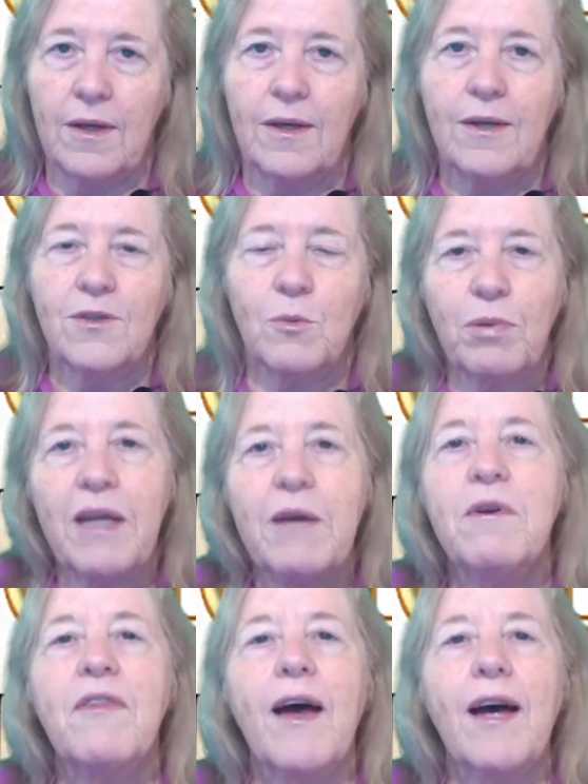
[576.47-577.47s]
So play
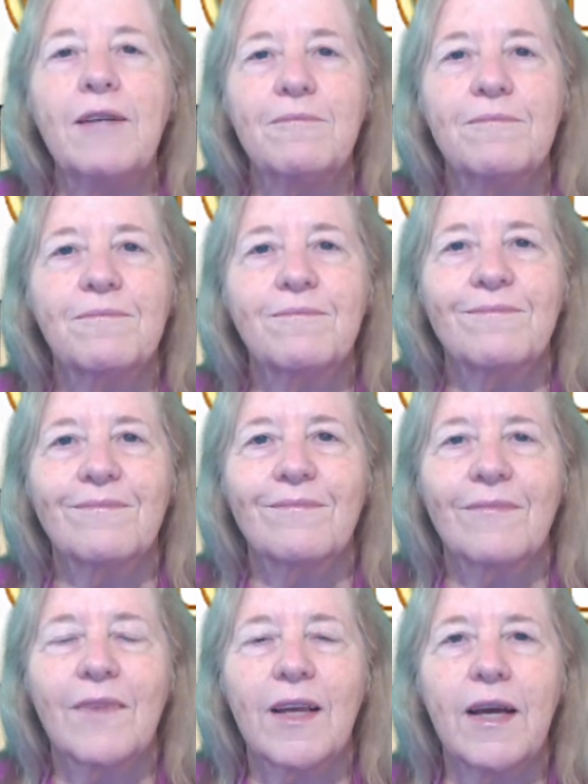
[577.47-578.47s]
with that,
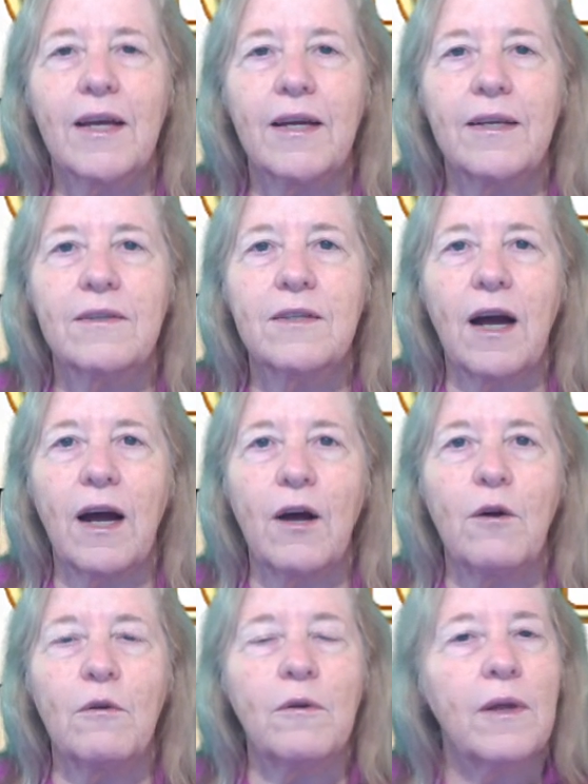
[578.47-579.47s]
and
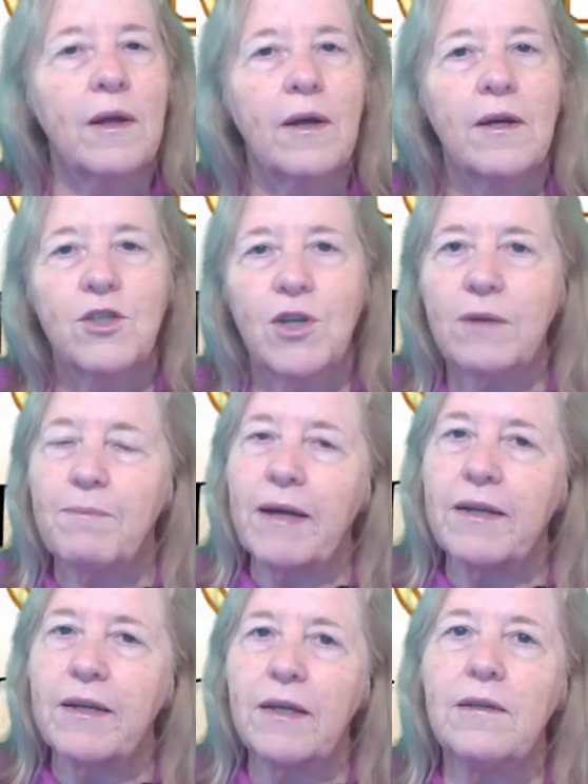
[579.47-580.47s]
I'll check
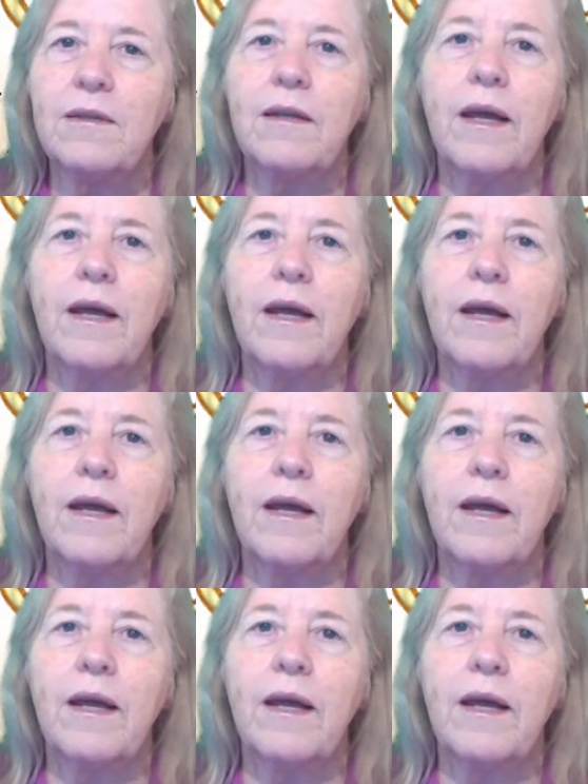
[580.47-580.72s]
back in.